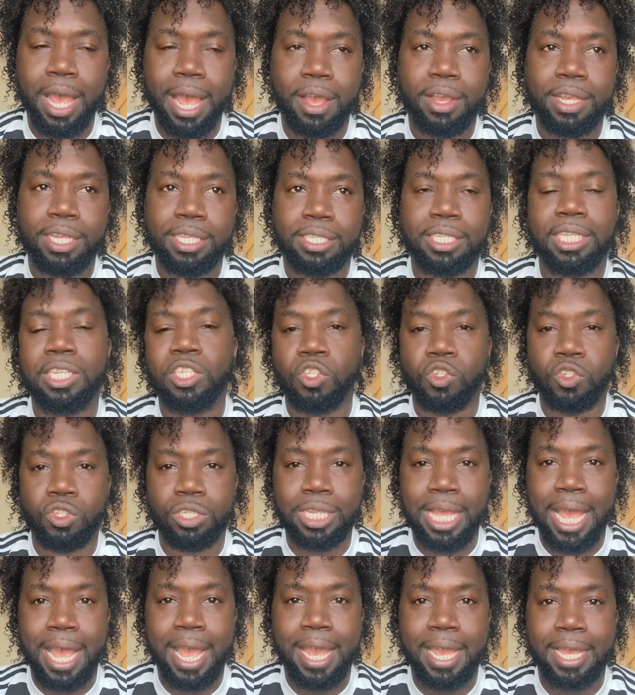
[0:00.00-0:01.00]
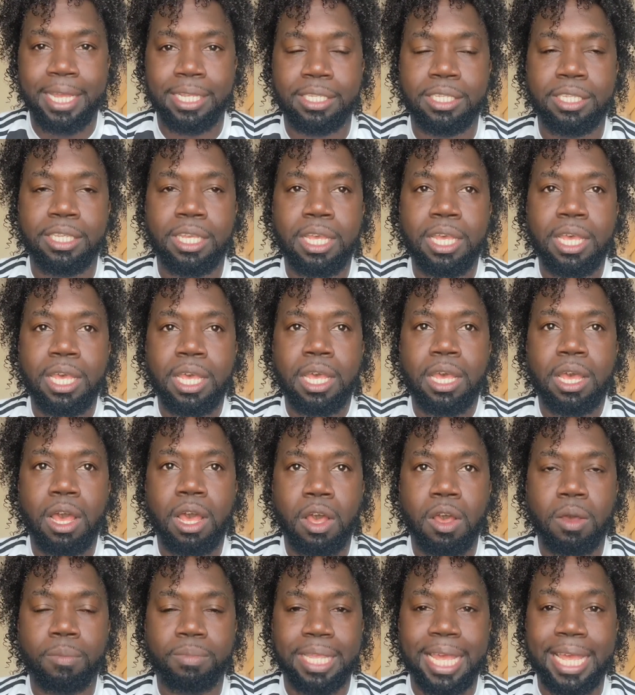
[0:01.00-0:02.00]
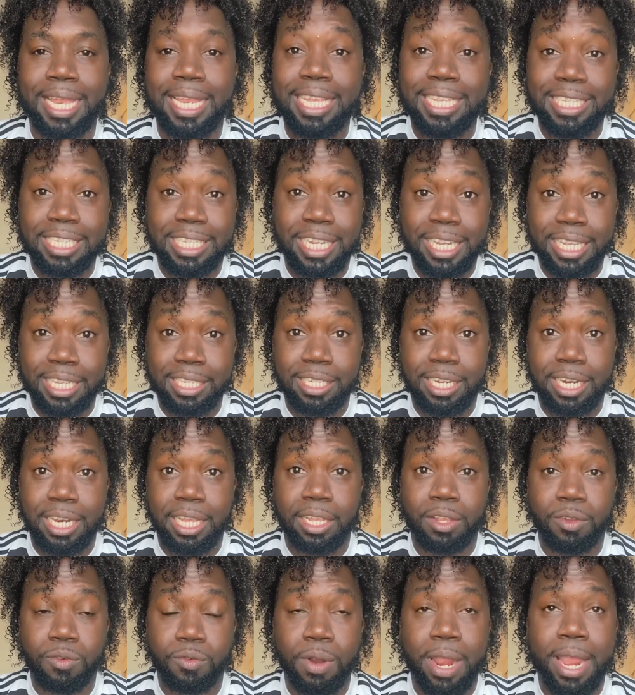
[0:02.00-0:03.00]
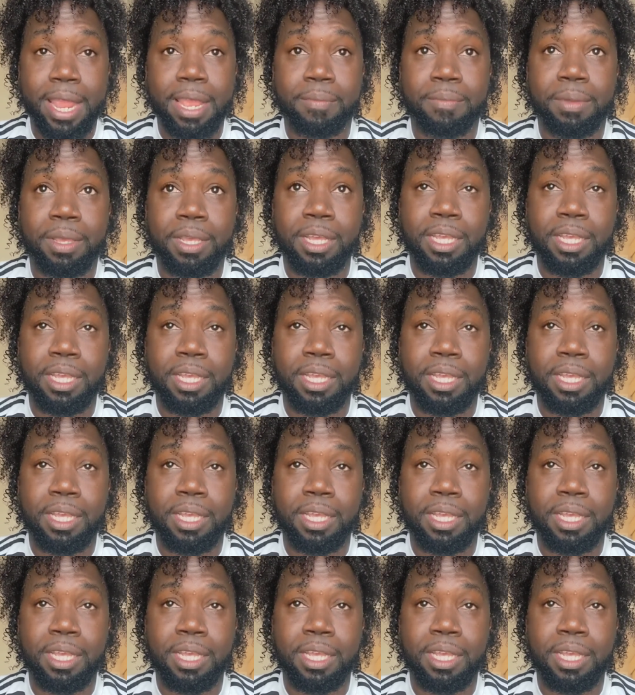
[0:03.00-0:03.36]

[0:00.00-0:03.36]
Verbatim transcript: how He sends you signs um, that He's listening, right?